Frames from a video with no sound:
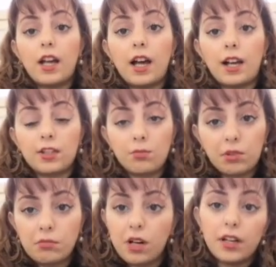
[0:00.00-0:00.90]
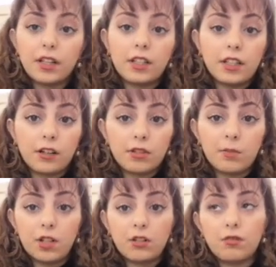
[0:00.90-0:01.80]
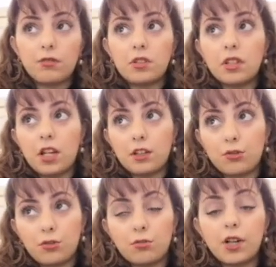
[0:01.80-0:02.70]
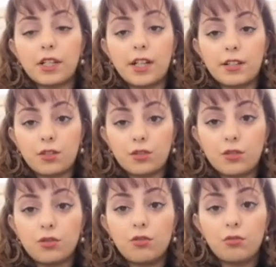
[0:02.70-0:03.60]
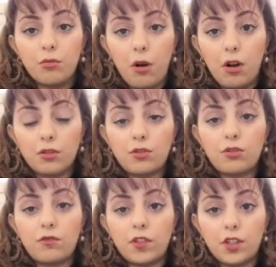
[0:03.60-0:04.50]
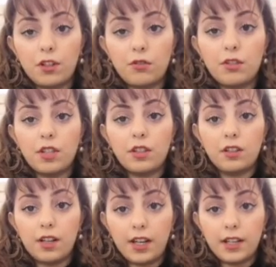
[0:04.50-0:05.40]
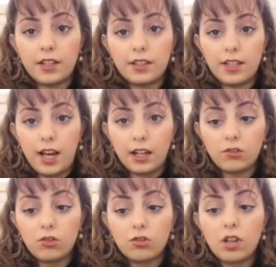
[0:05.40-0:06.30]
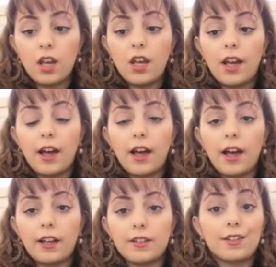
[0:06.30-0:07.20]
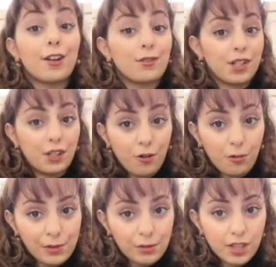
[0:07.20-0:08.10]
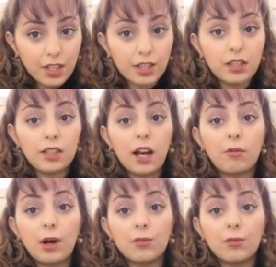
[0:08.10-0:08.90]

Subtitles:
as per my announcement on Google Classroom, I asked you to watch videos in the link attached, and I really hope you did. Now, I